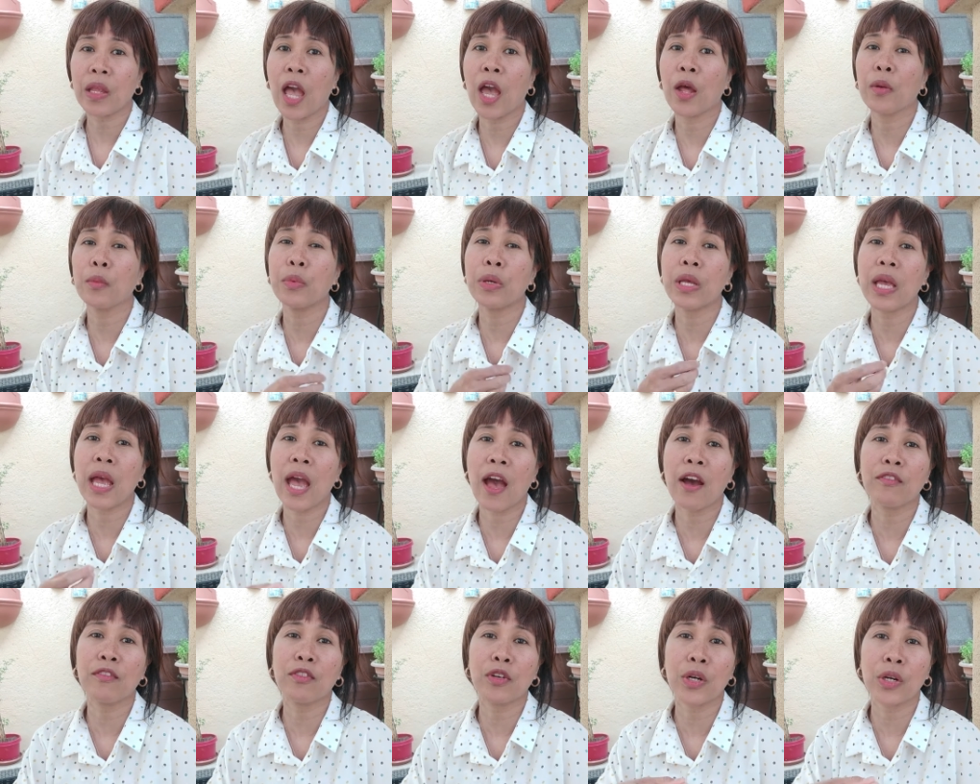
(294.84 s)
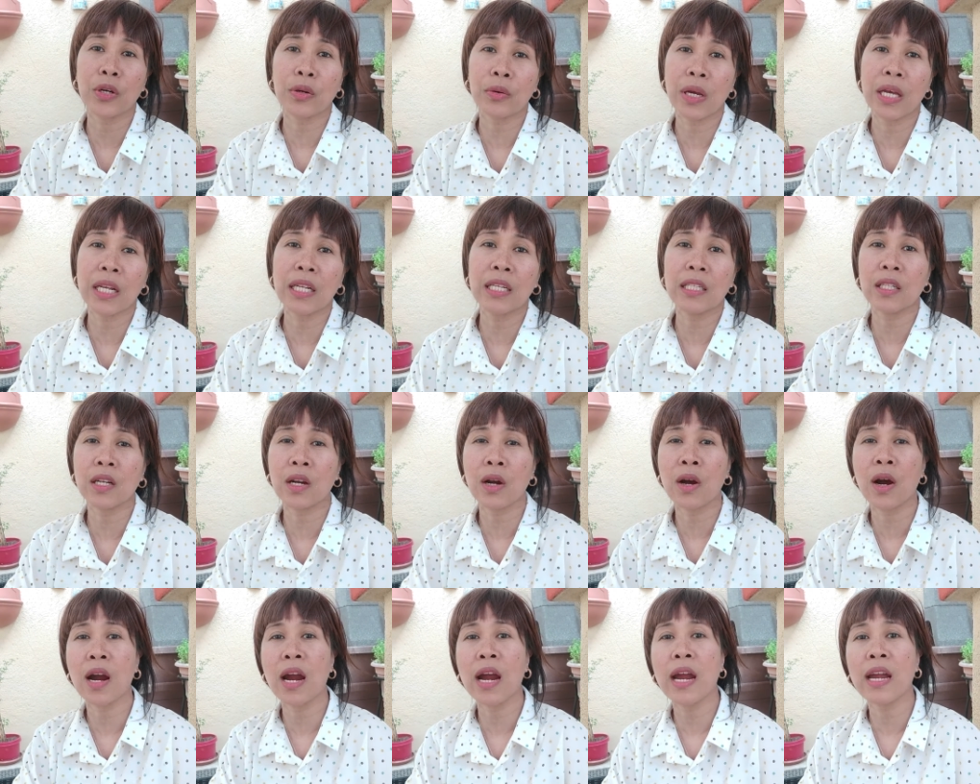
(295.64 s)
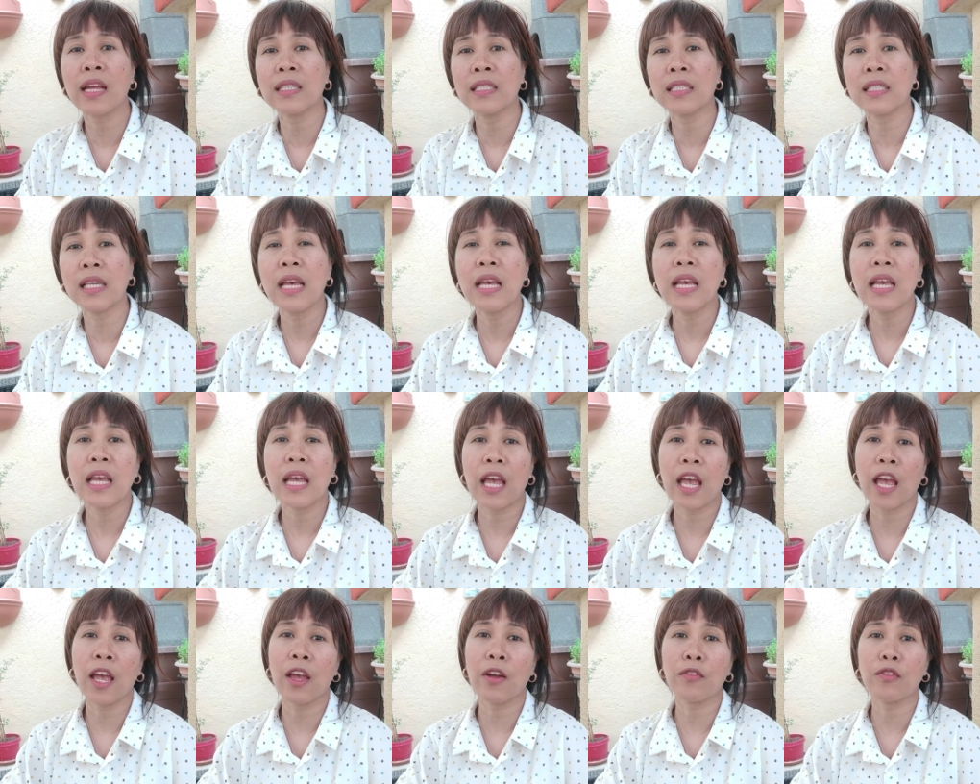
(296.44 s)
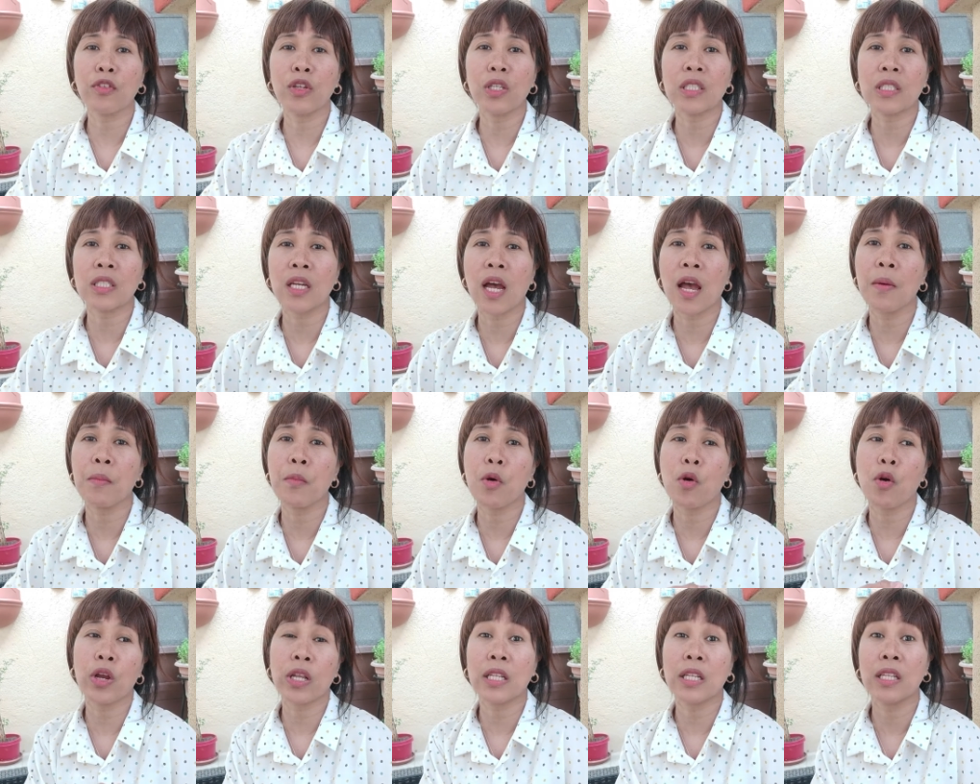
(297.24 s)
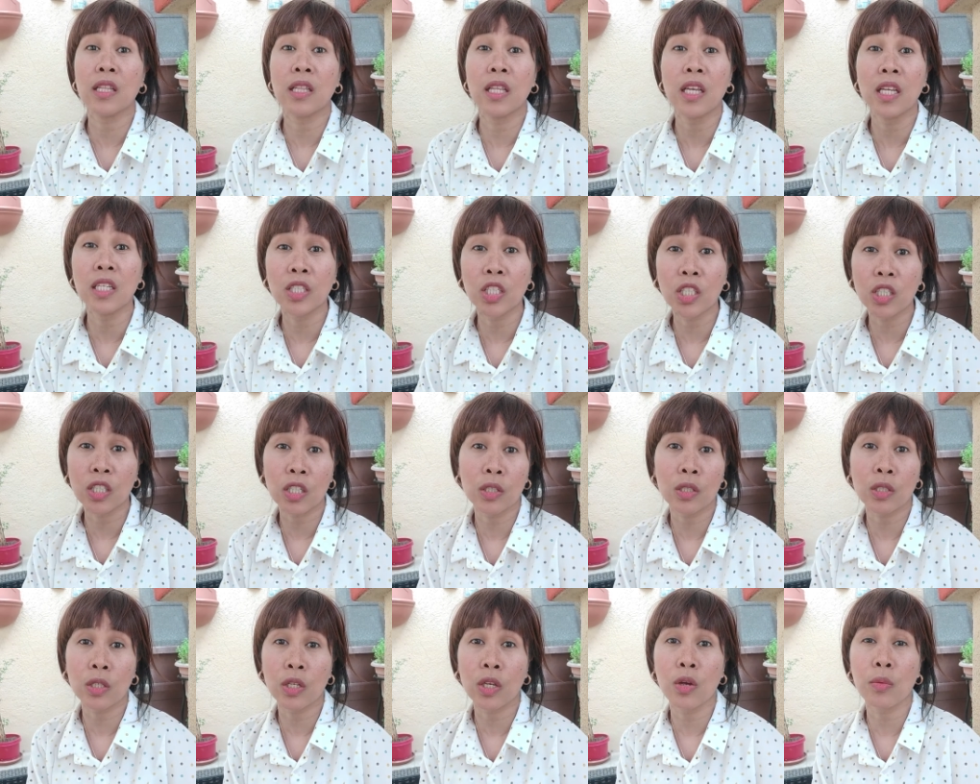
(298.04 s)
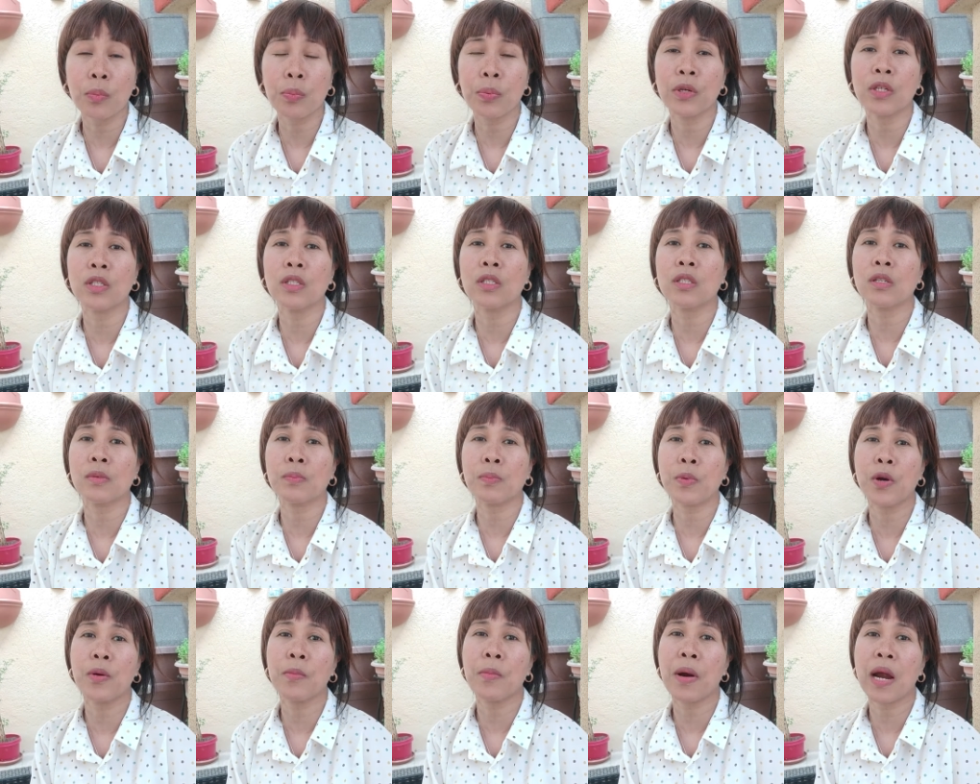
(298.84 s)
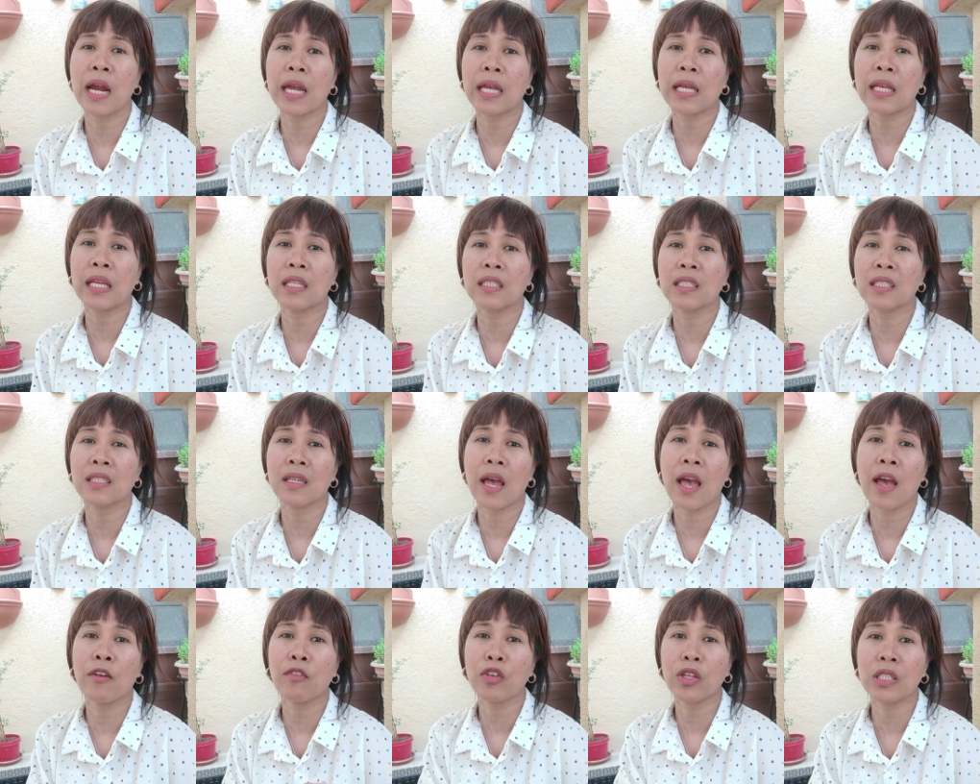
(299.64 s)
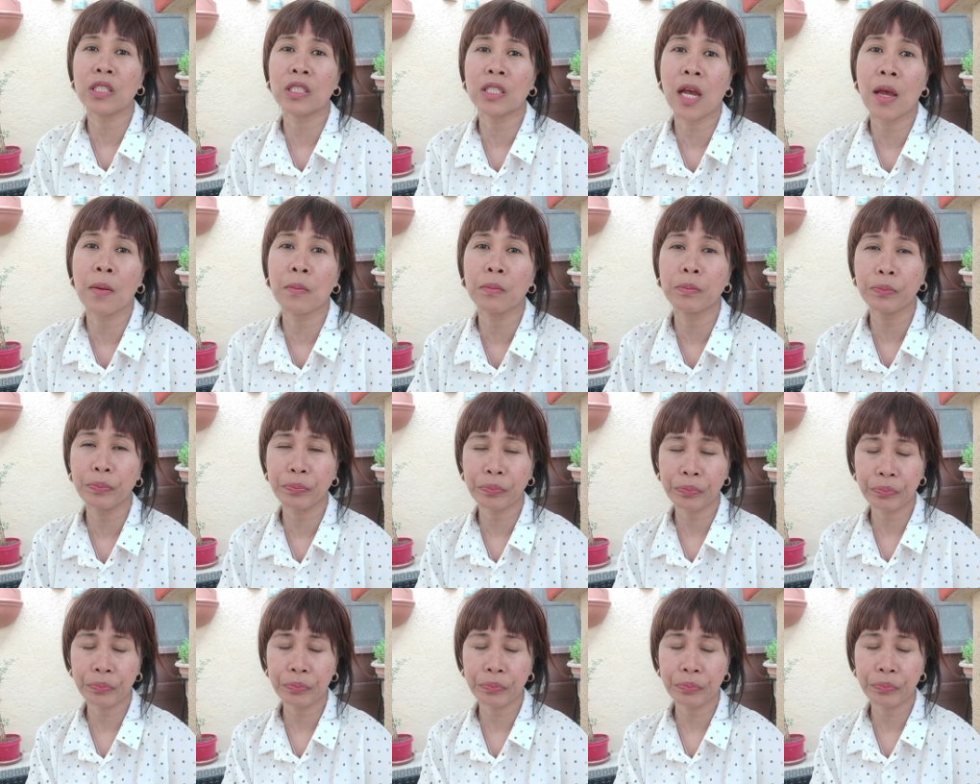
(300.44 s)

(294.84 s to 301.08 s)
and we have our credit cards every time, or the digital coupons, supermarkets, every time